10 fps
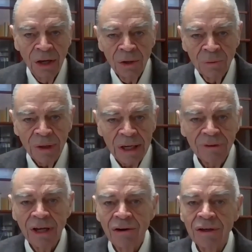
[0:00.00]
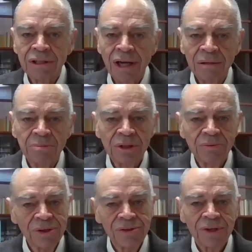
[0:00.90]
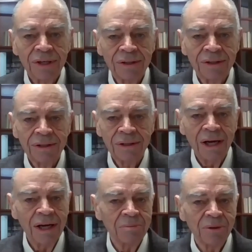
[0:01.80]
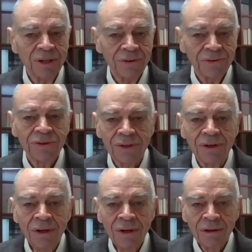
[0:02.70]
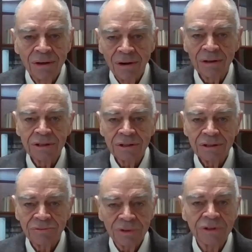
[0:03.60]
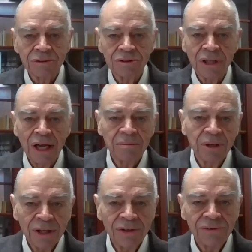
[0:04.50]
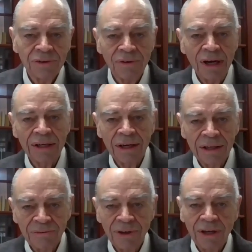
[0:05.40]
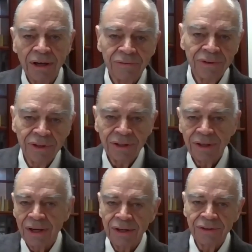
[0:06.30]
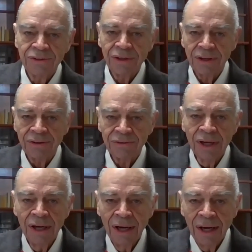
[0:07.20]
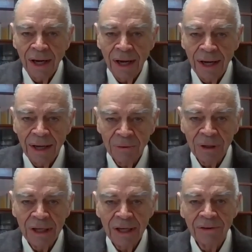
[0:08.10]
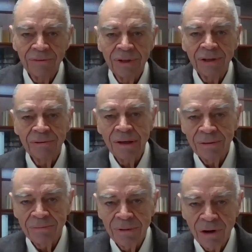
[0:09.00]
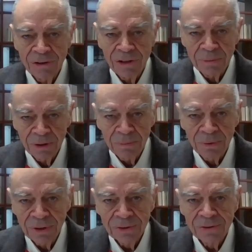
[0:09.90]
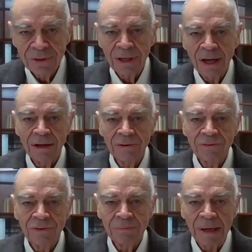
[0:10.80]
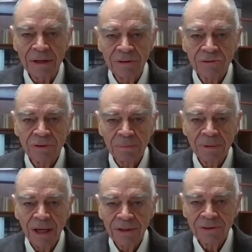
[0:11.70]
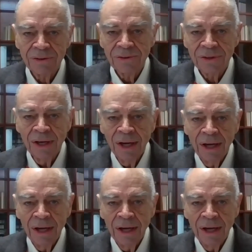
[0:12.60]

We have a large library. We say the library is the largest research library east of I-95 in the United States. And we have a large number of books and a lot of manuscript collections